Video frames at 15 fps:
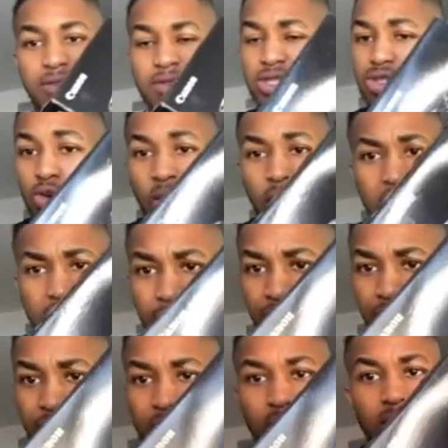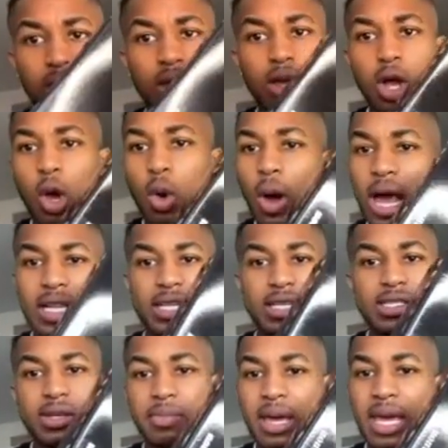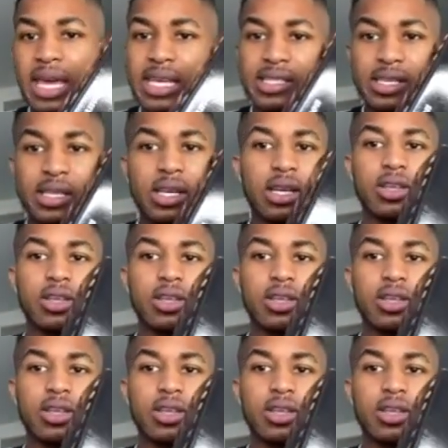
It's great. Quality is amazing.